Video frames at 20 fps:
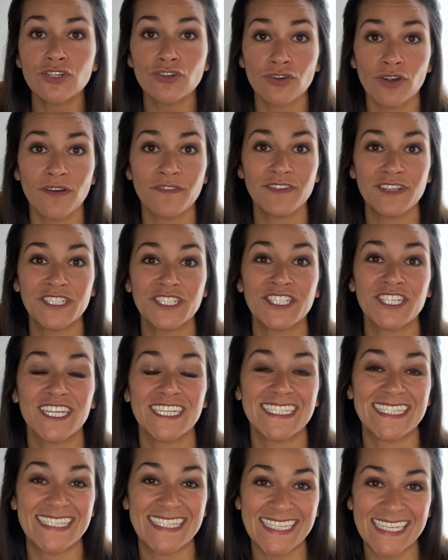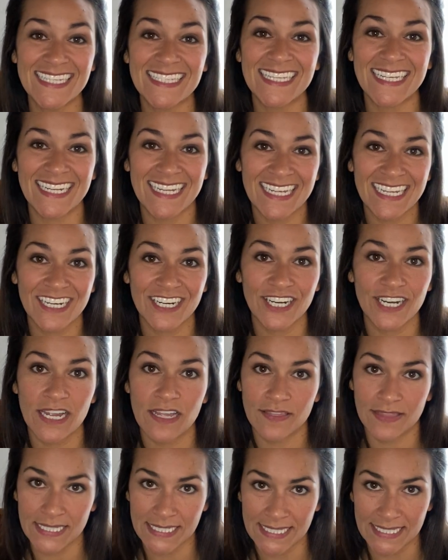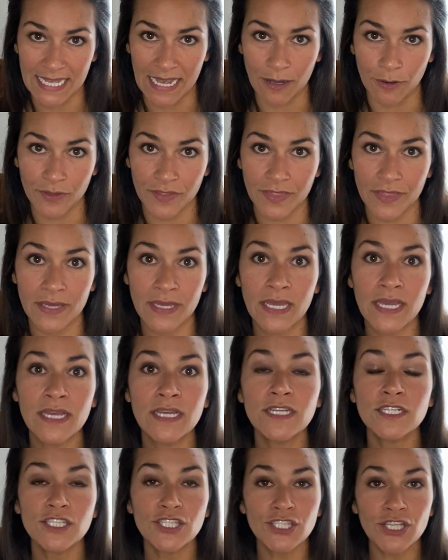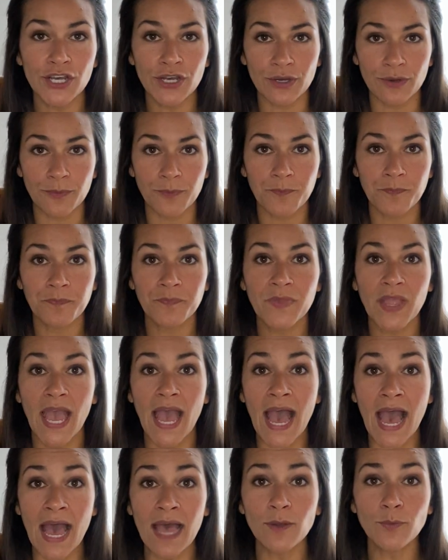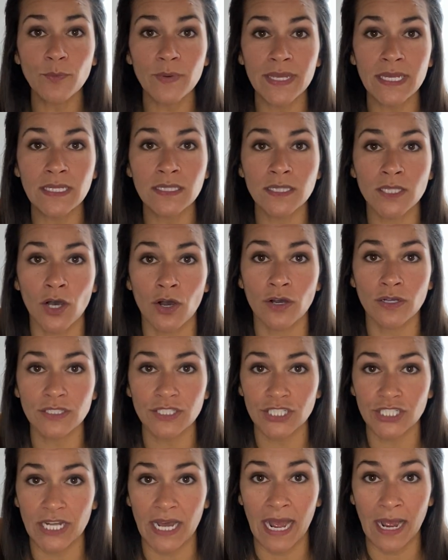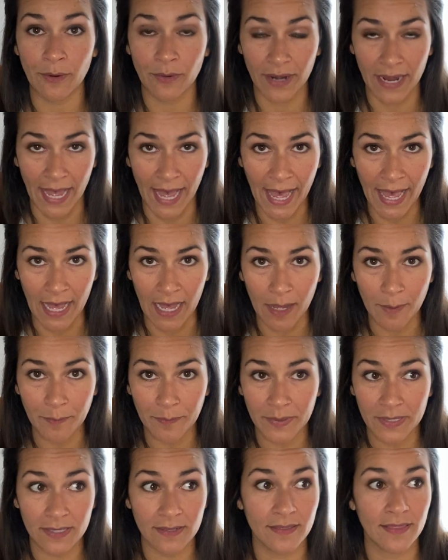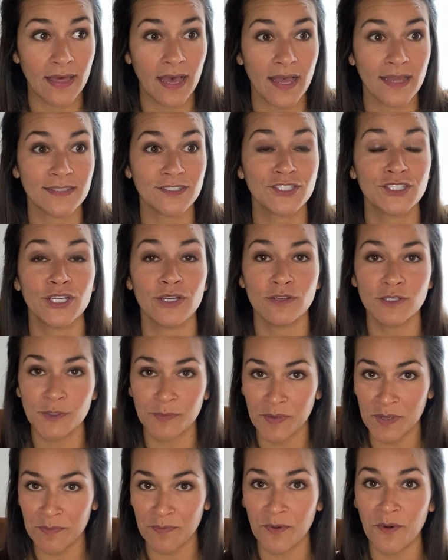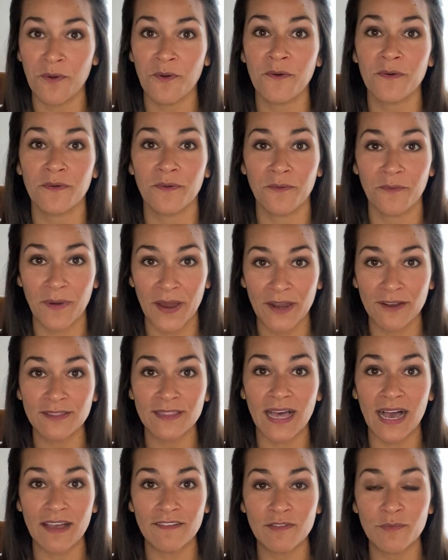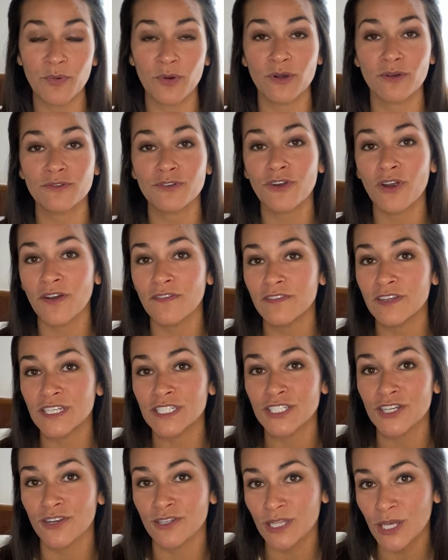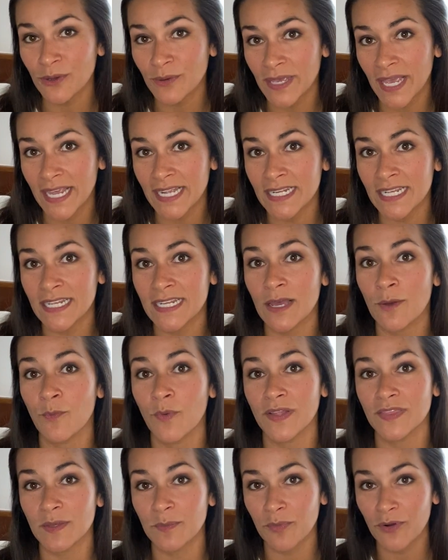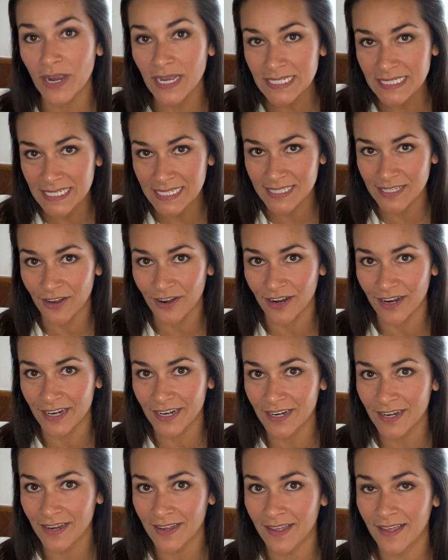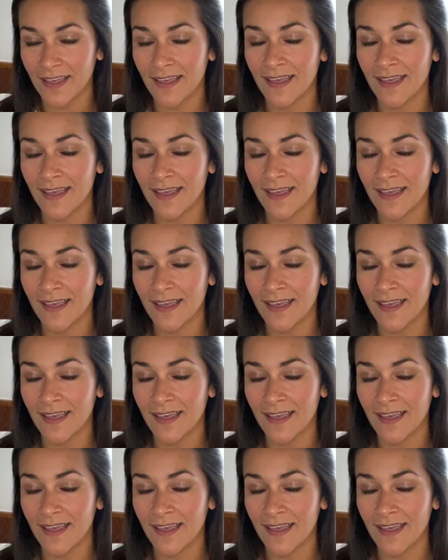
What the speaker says: a crawfish season here in the South. So, had we launched our app that shows people where live and boiled crawfish are located and what the prices are,